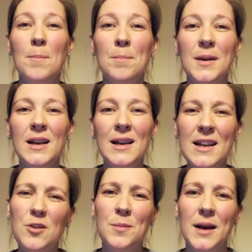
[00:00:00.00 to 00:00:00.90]
But a
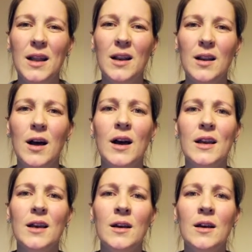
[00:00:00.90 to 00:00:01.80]
little bit
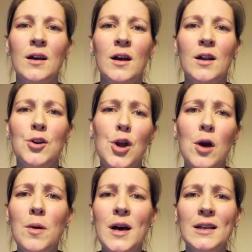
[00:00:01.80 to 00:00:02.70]
like
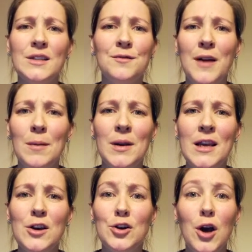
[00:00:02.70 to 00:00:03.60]
Noah and his
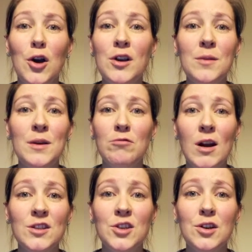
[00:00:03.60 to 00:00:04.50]
family could only be
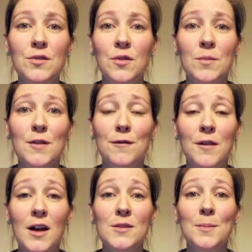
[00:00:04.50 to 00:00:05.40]
rescued from the
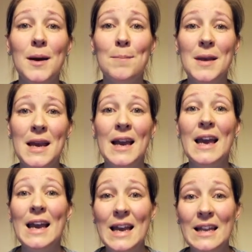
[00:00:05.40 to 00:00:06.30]
flood by being
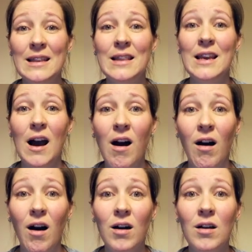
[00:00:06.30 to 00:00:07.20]
in the
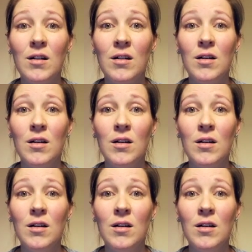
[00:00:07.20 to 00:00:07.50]
ark,